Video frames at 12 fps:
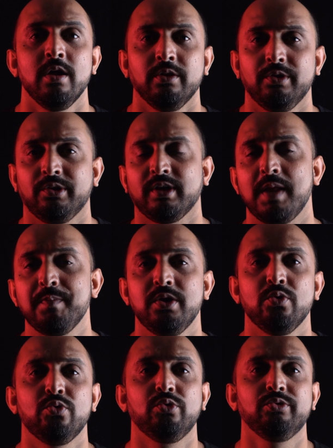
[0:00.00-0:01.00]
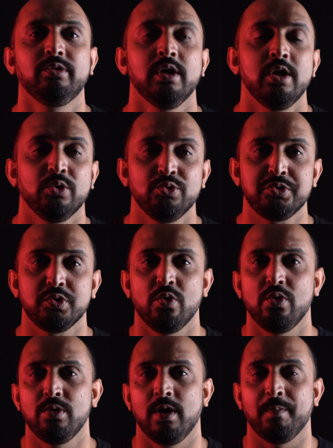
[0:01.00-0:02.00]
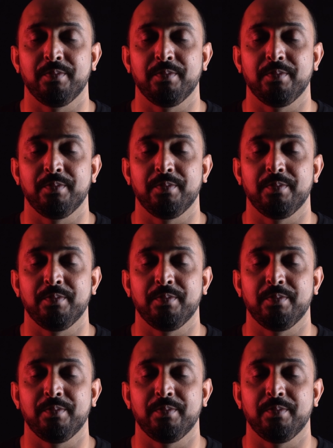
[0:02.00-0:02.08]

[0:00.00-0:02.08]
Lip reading: This can be used to show a